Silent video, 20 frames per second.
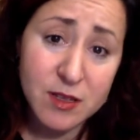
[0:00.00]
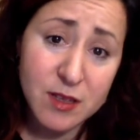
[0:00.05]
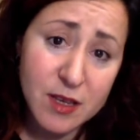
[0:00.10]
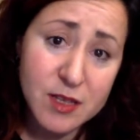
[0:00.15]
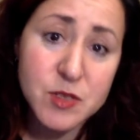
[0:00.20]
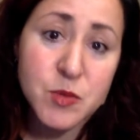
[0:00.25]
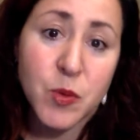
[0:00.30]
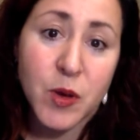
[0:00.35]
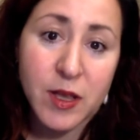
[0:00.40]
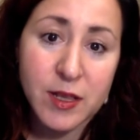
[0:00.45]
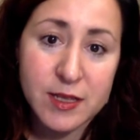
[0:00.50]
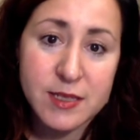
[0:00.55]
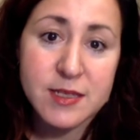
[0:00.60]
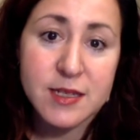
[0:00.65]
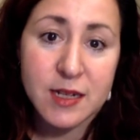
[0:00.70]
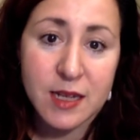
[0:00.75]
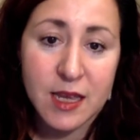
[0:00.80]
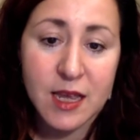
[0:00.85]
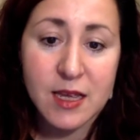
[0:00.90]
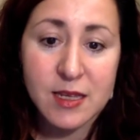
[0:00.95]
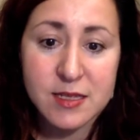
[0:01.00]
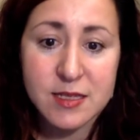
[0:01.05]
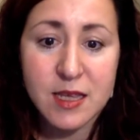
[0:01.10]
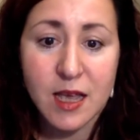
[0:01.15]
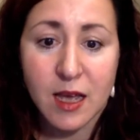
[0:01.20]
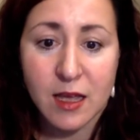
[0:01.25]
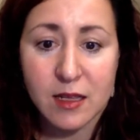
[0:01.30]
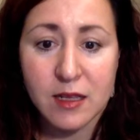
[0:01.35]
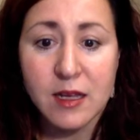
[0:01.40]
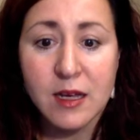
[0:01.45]
as well as in
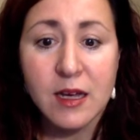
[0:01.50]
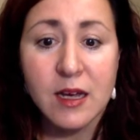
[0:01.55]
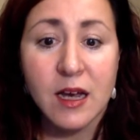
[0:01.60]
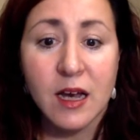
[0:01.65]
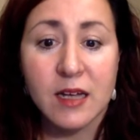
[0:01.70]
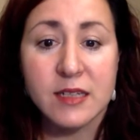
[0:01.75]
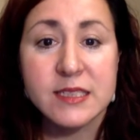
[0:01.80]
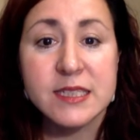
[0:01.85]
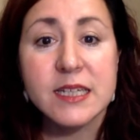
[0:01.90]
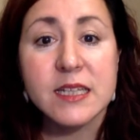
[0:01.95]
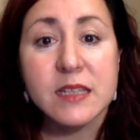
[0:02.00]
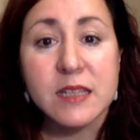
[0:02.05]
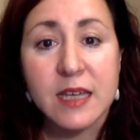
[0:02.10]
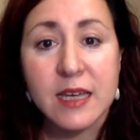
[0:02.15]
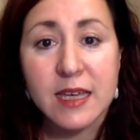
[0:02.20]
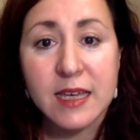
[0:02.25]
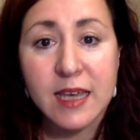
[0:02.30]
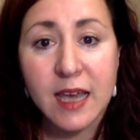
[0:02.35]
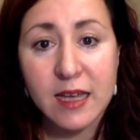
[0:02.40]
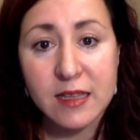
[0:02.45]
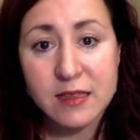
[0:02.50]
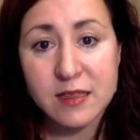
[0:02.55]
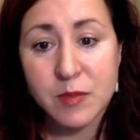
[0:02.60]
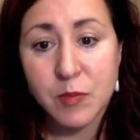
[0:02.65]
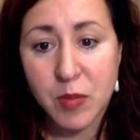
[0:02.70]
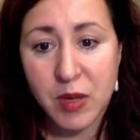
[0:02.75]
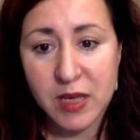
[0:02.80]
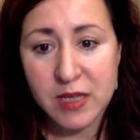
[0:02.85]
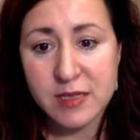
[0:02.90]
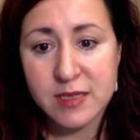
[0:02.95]
ESL until they get the
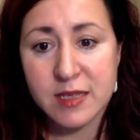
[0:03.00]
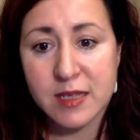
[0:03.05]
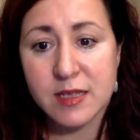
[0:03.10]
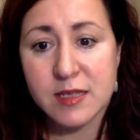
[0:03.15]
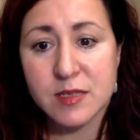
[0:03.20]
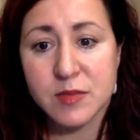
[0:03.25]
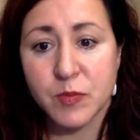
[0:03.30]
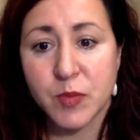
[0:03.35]
basics,